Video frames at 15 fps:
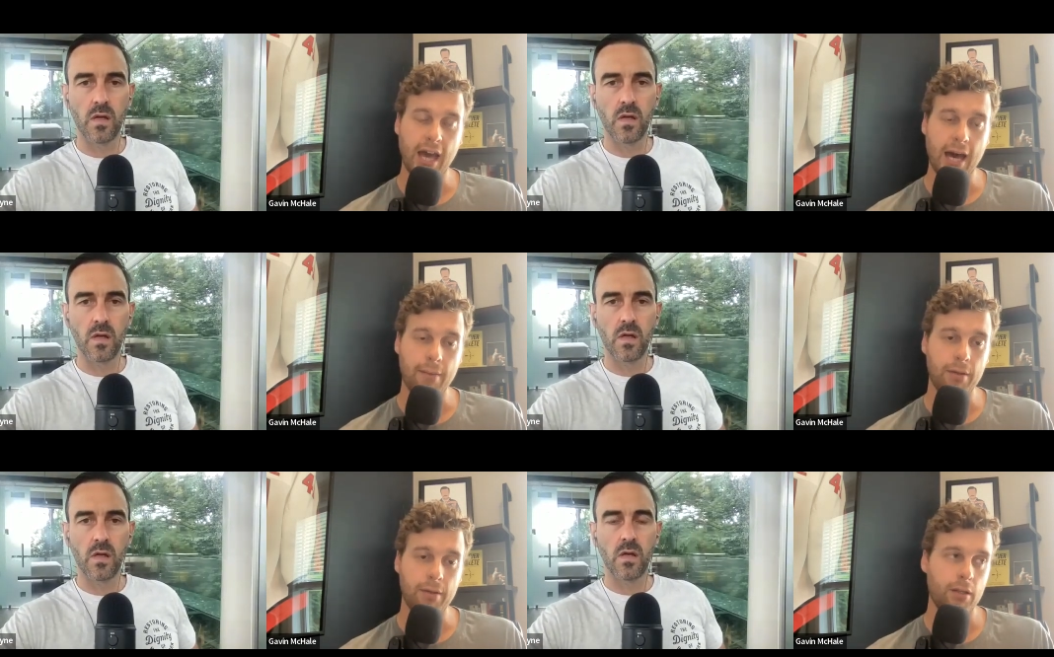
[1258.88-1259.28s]

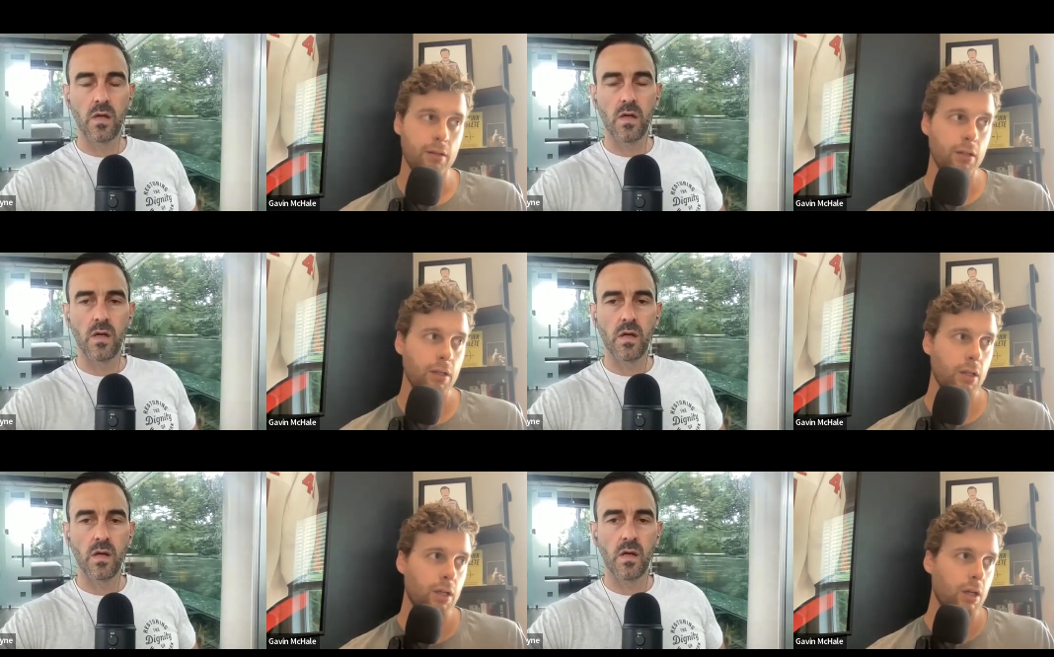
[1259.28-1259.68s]
Speaker 1: habit
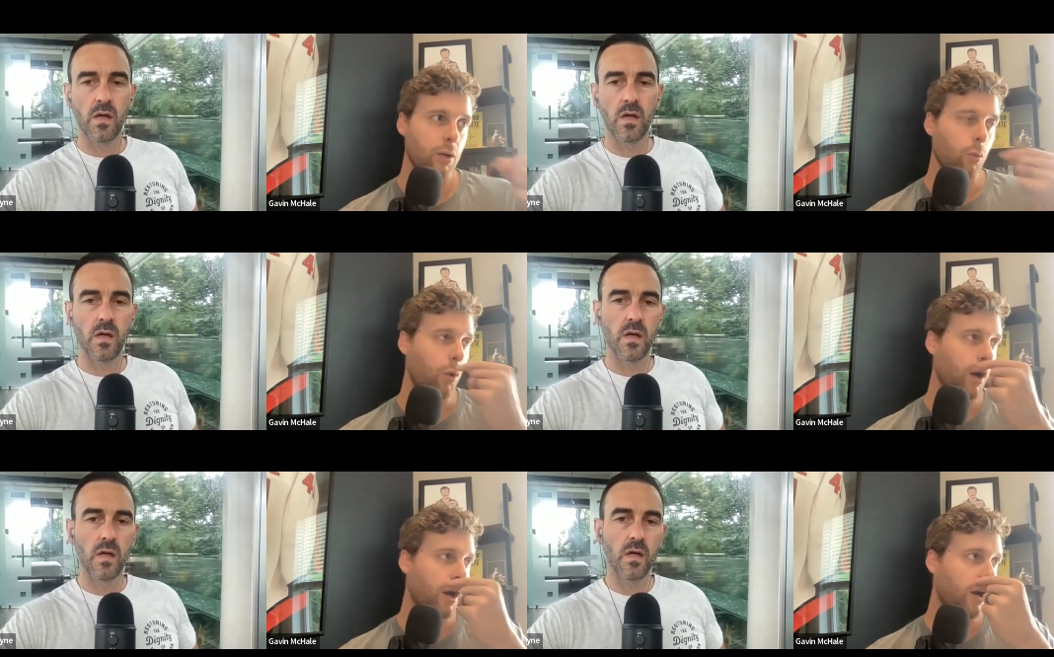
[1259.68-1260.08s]

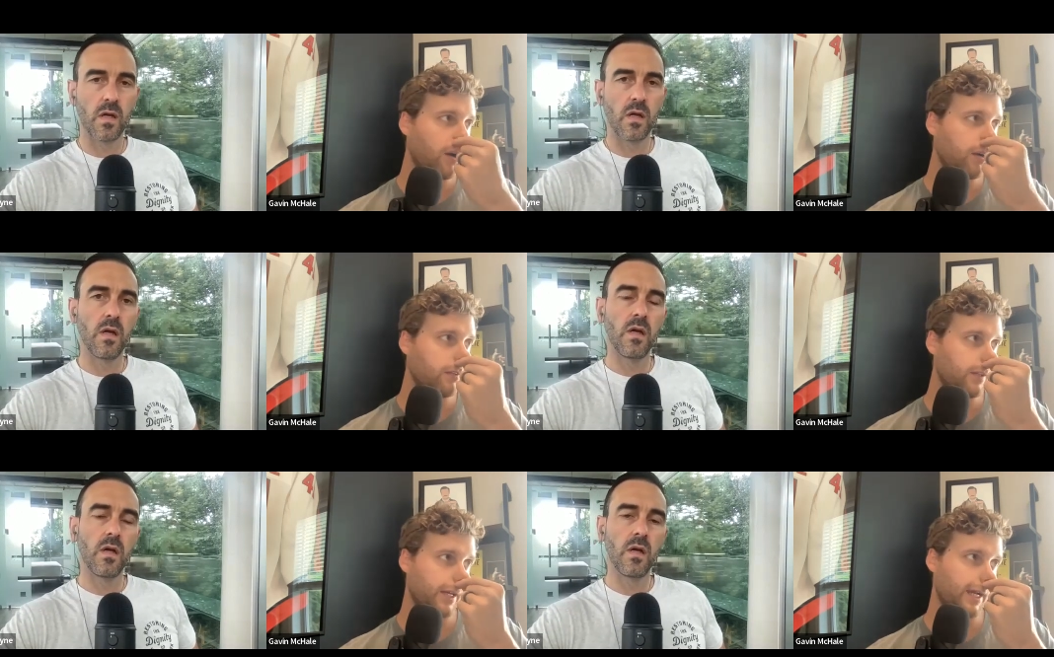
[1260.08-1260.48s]

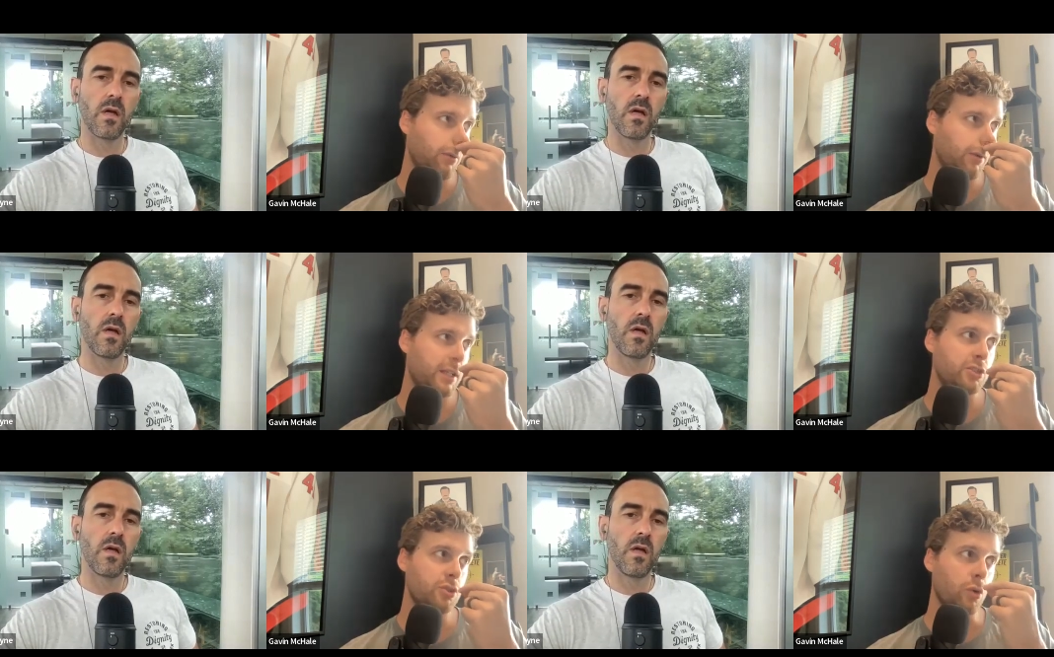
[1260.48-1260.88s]
where like I
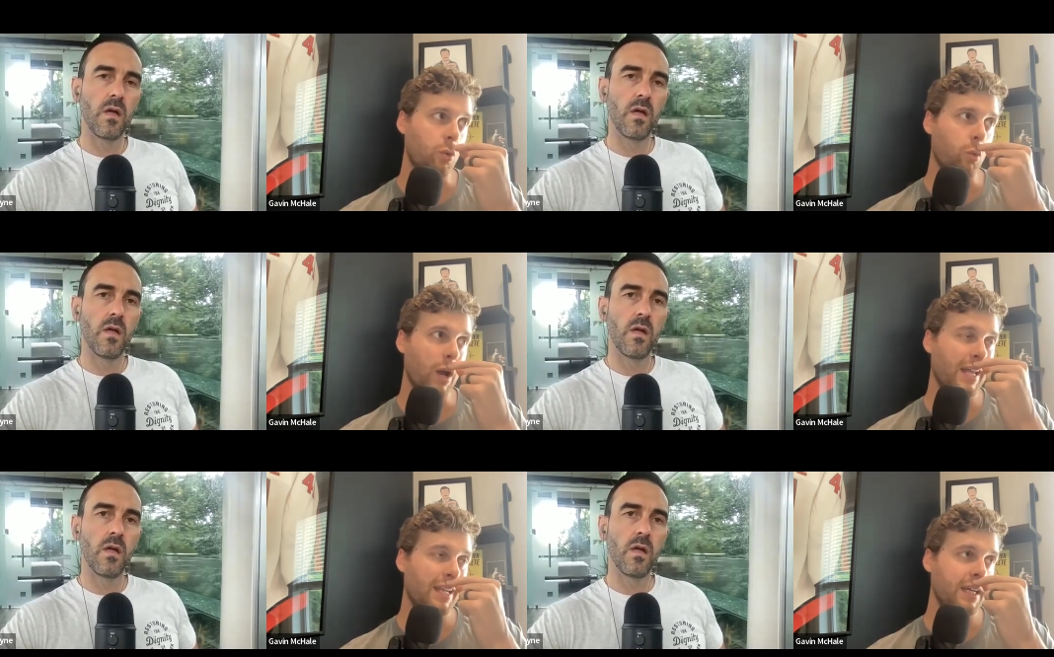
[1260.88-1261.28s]
went to a
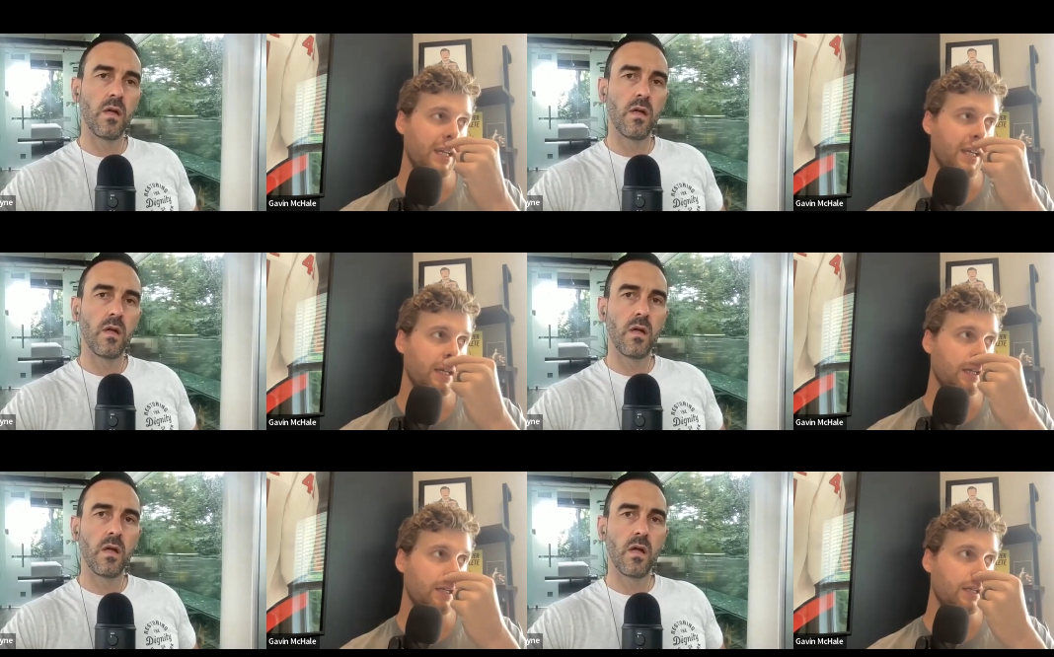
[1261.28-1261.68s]

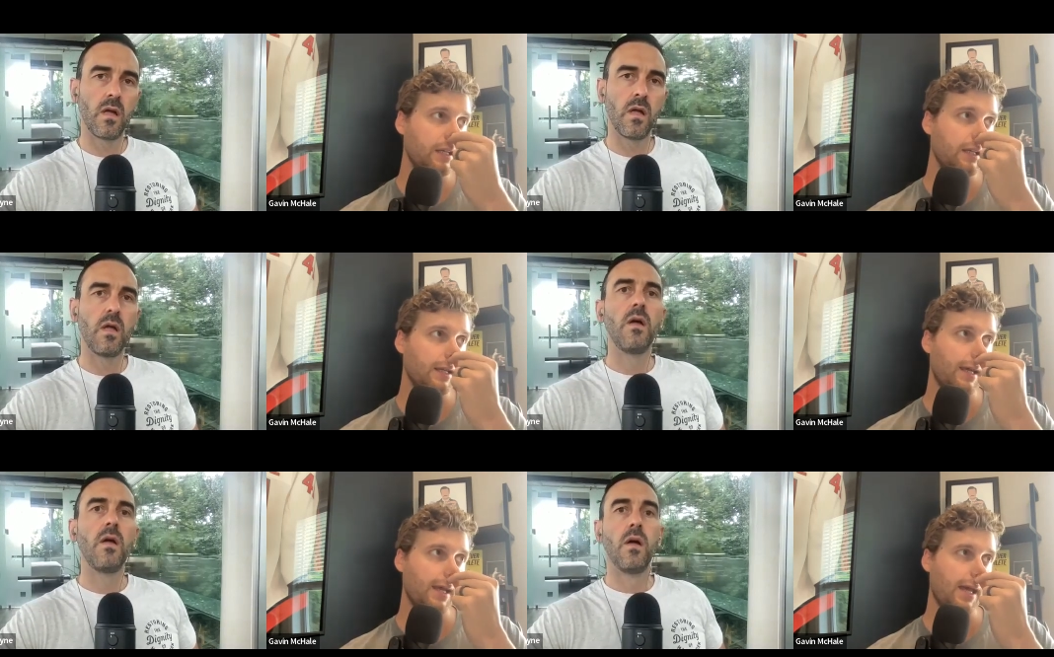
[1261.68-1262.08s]
wedding
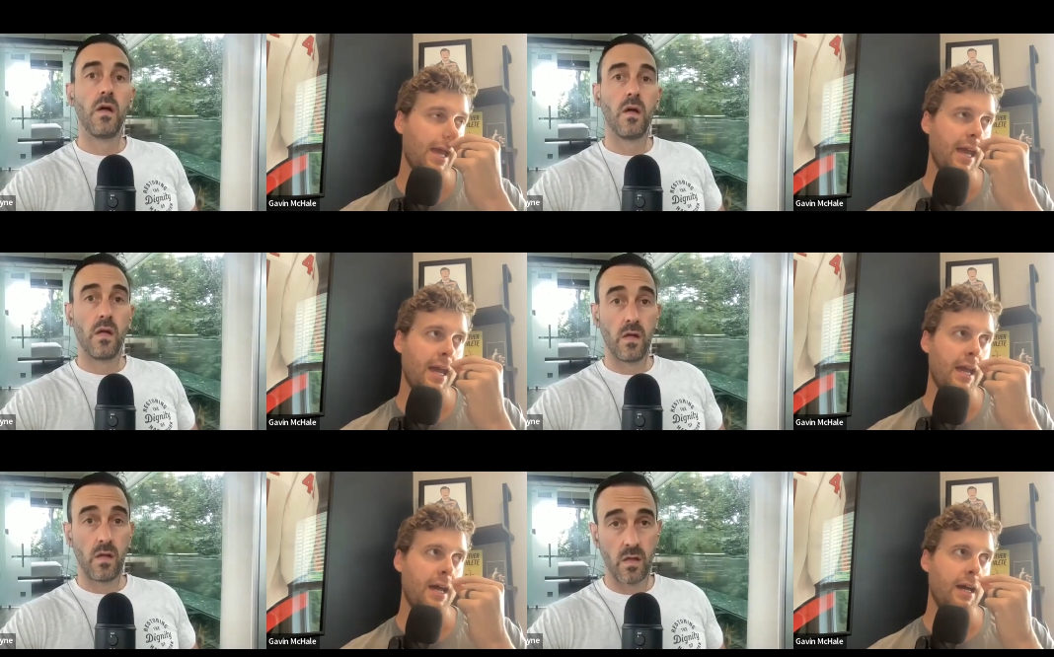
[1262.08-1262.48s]

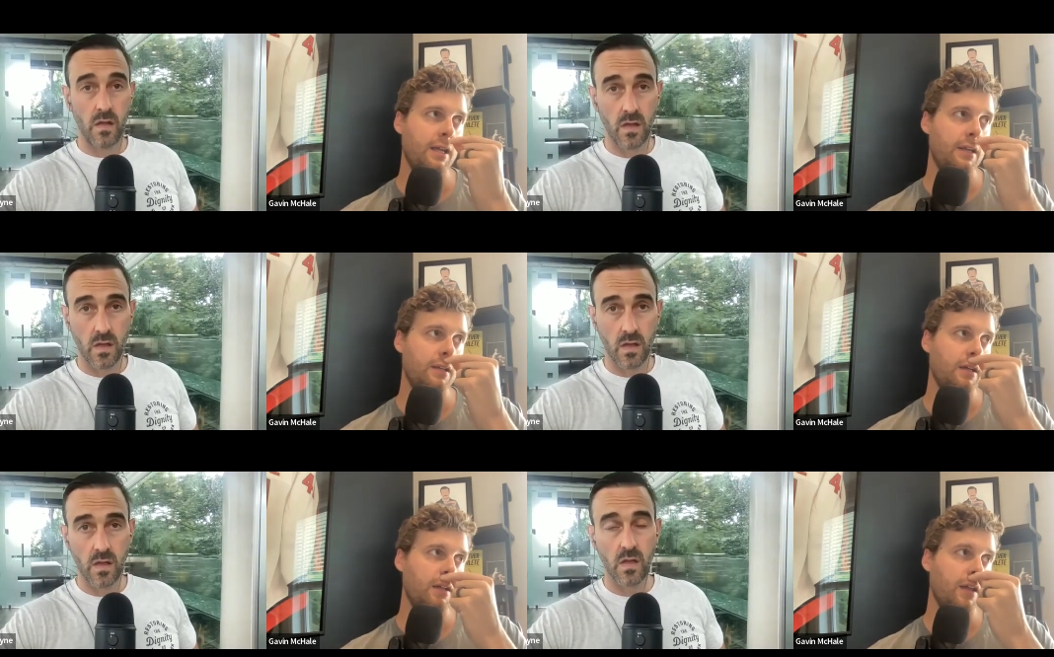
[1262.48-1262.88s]

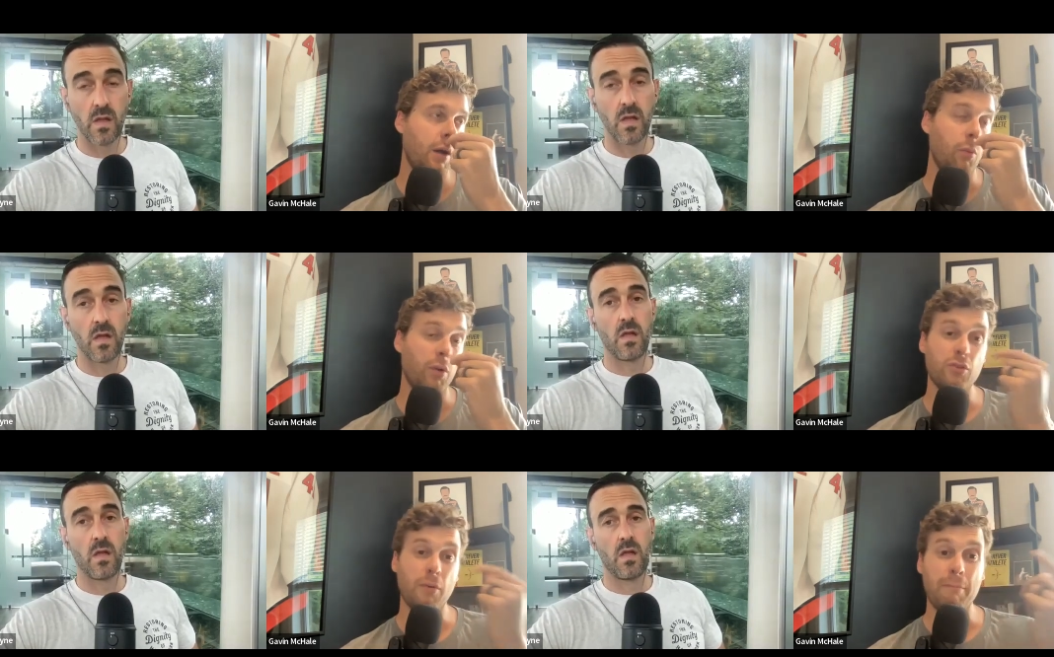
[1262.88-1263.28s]
and I
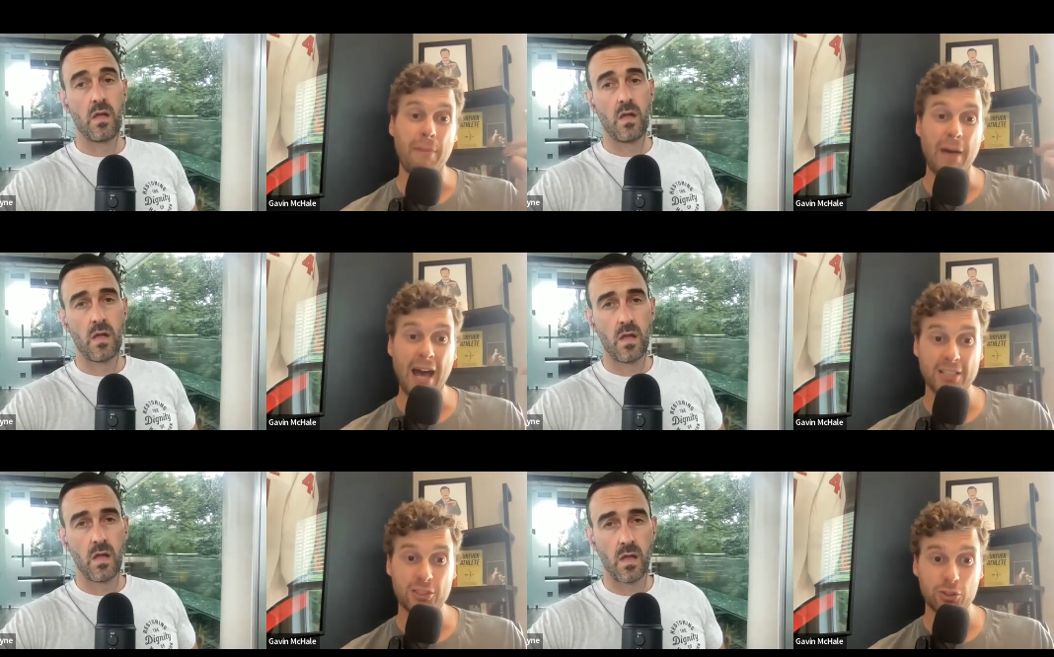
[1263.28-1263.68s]
went to a
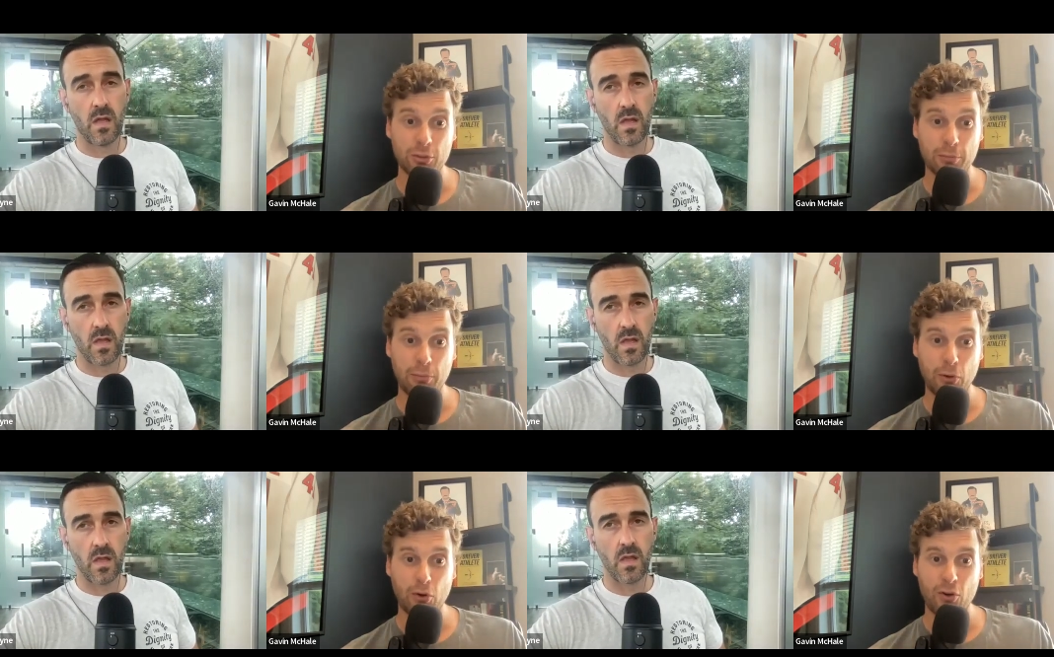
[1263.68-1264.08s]

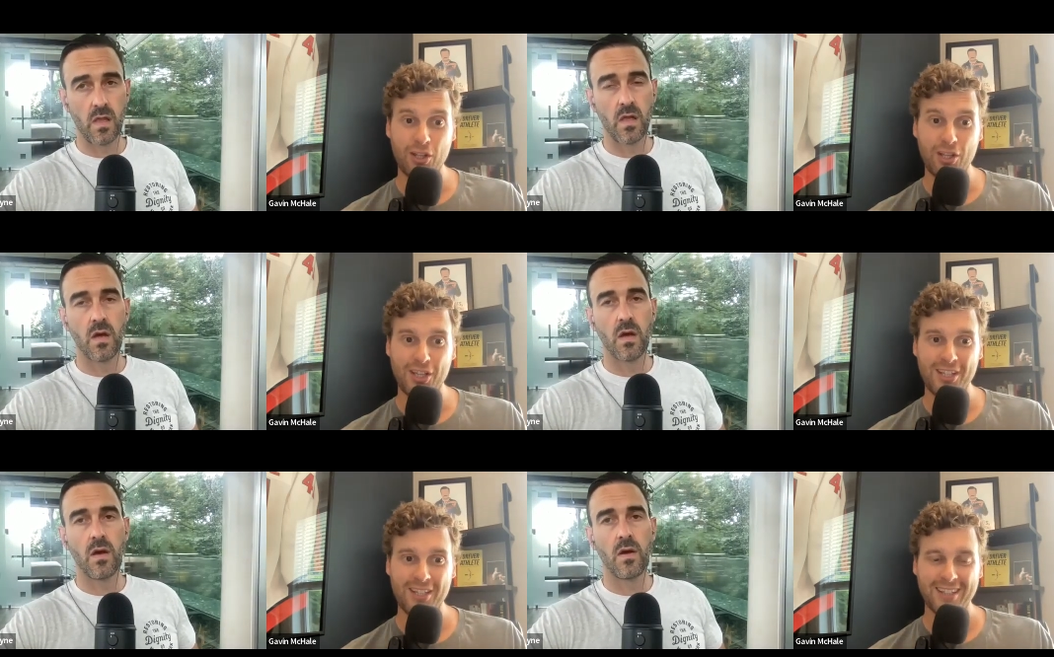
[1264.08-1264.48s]
bachelor
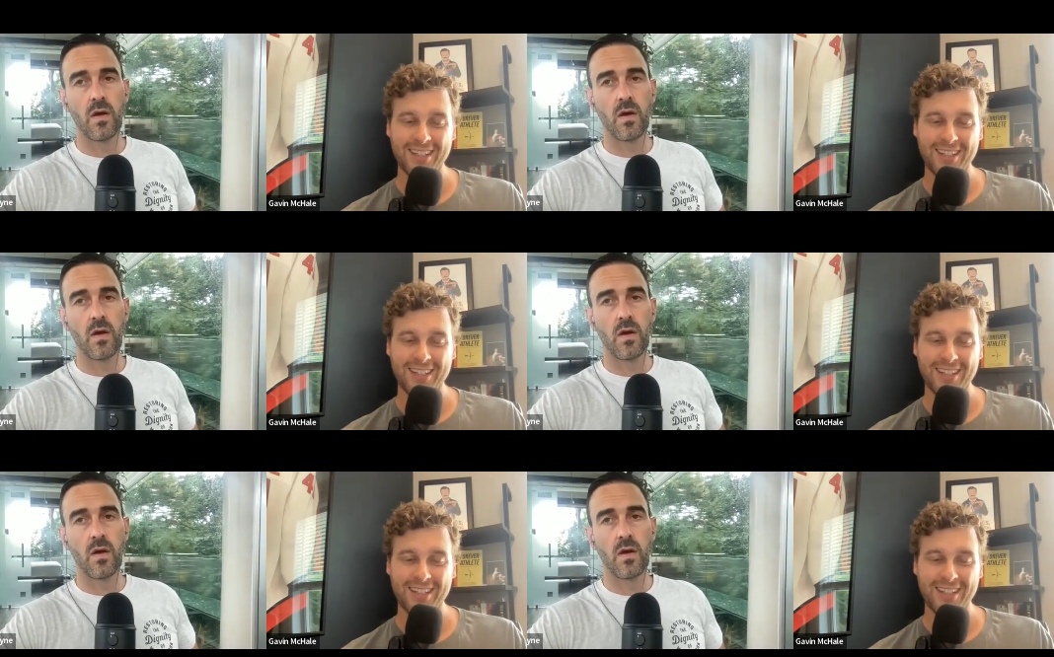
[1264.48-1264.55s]
party.